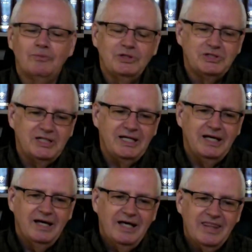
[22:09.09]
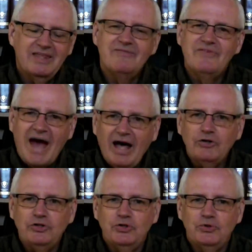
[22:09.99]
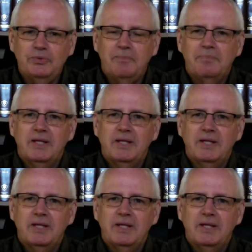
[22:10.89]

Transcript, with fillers: and we see the value